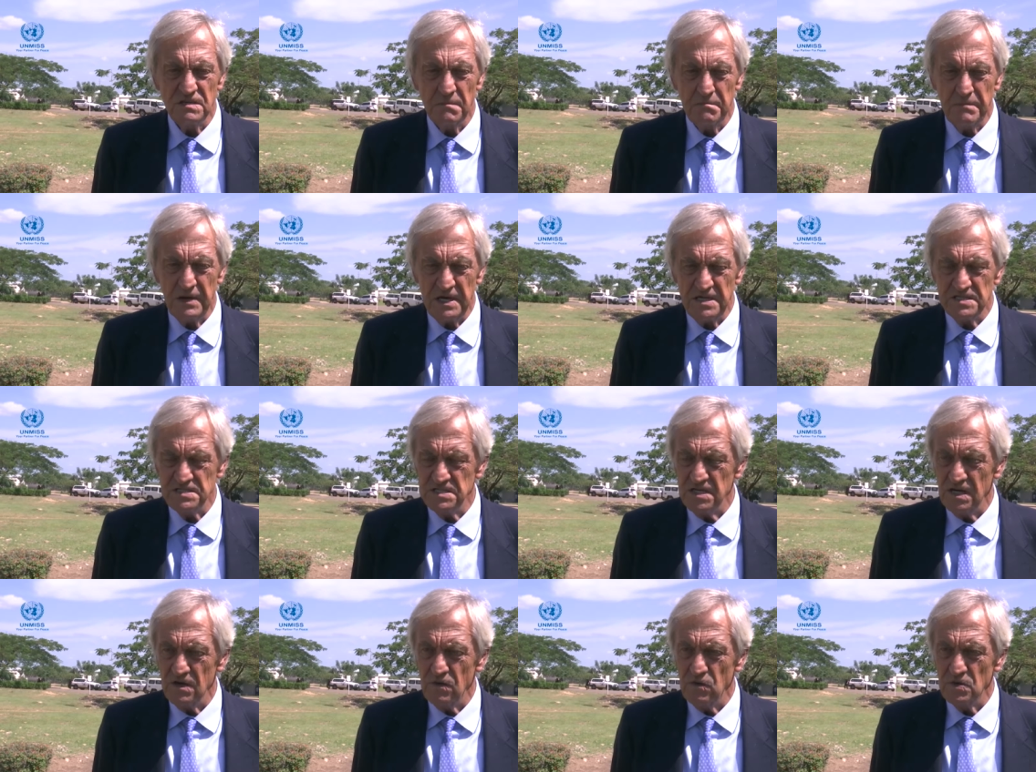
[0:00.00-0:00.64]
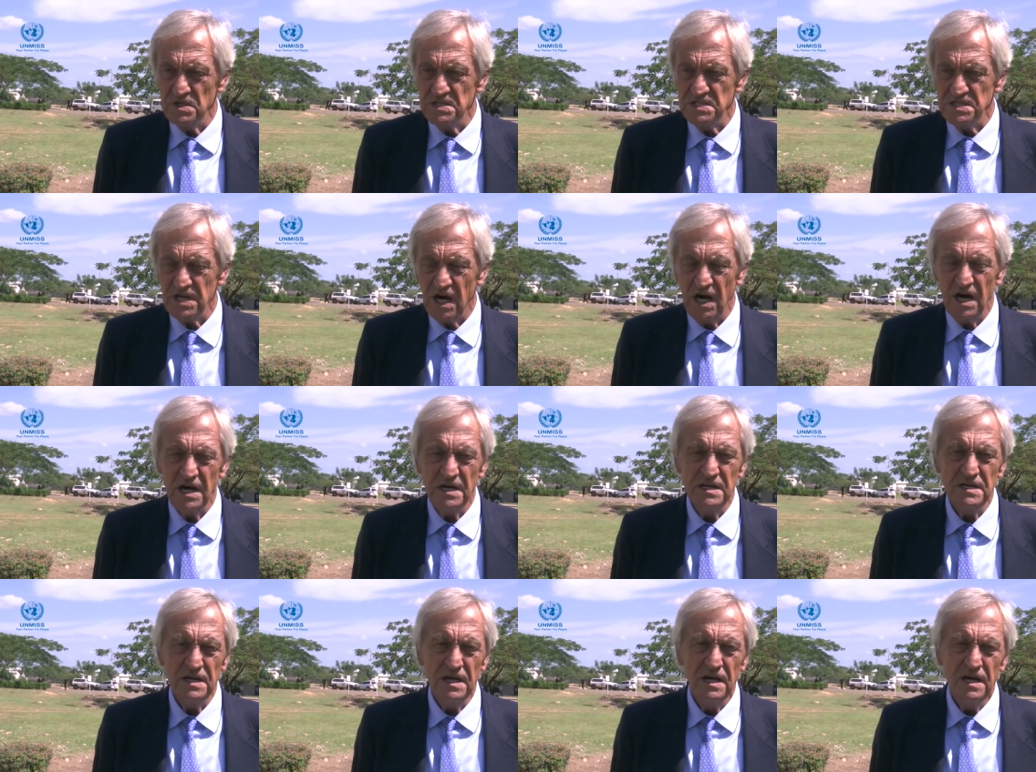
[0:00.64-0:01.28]
the peace deal was
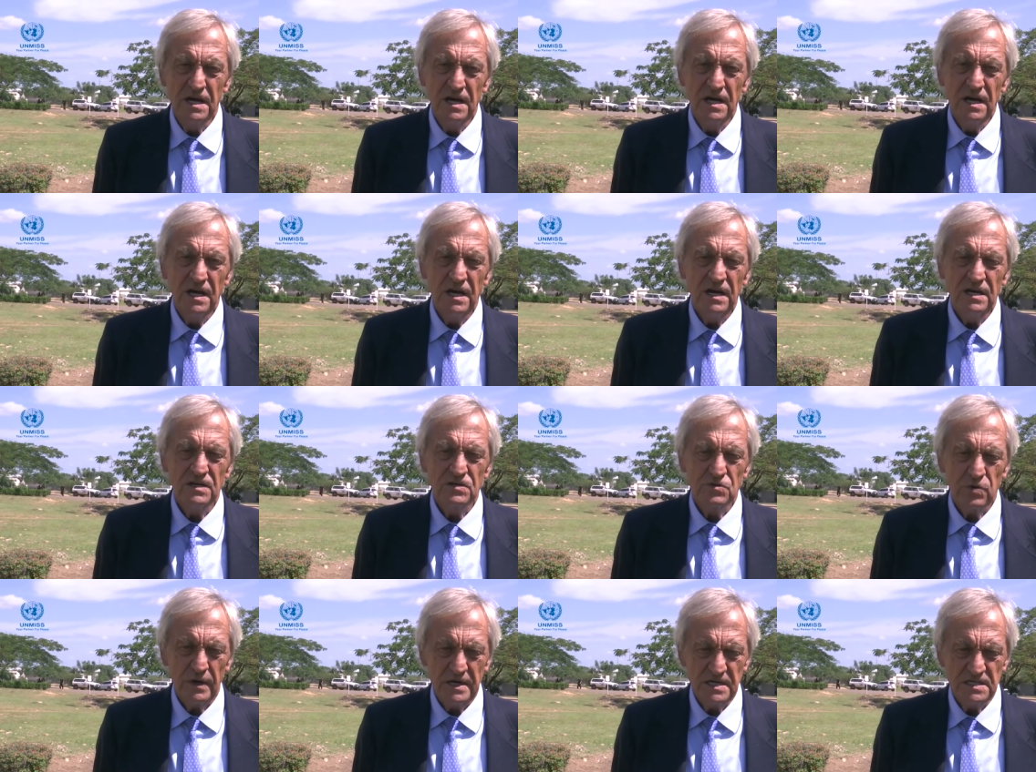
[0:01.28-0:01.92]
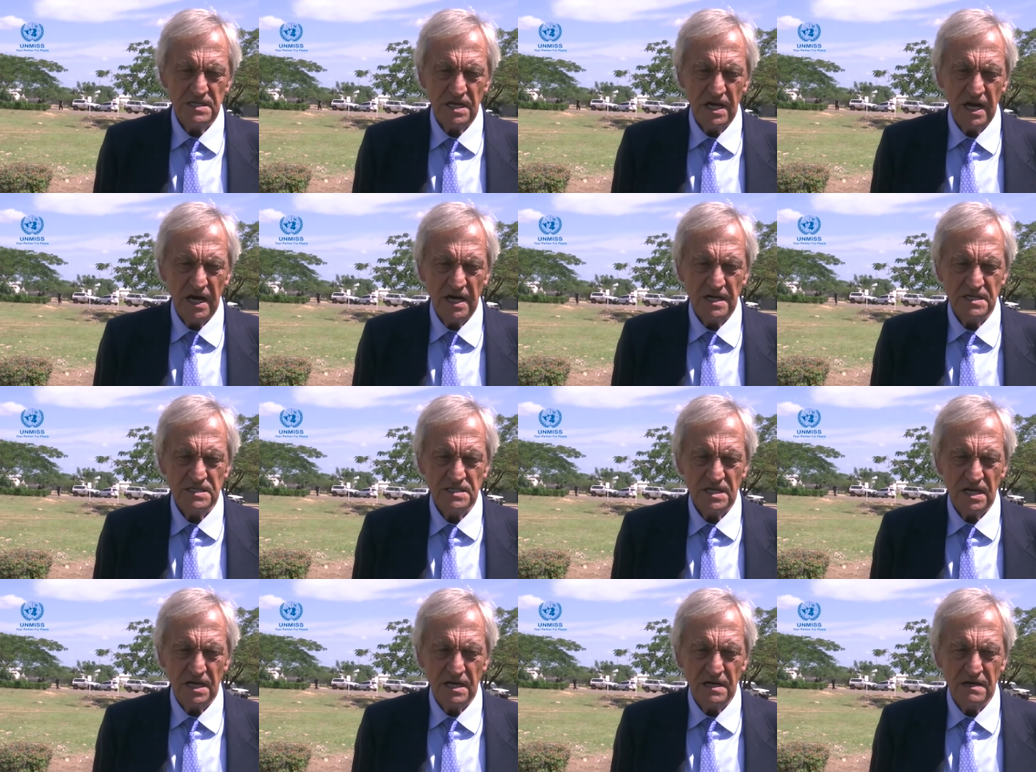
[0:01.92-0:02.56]
signed in twenty
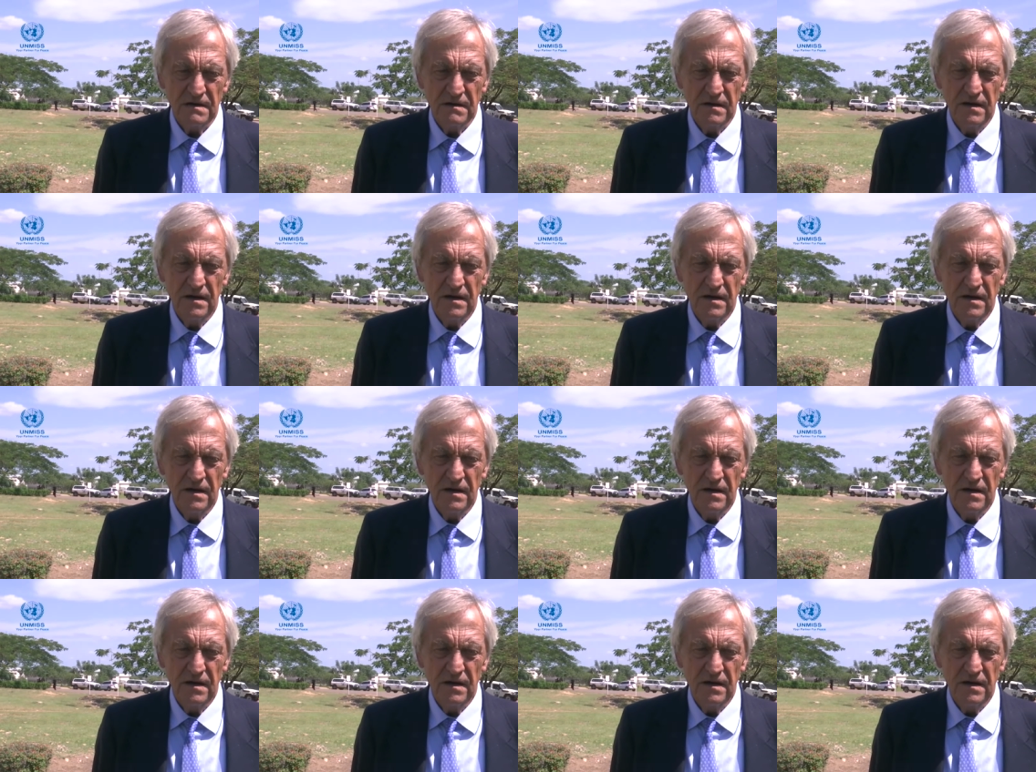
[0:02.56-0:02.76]
eighteen,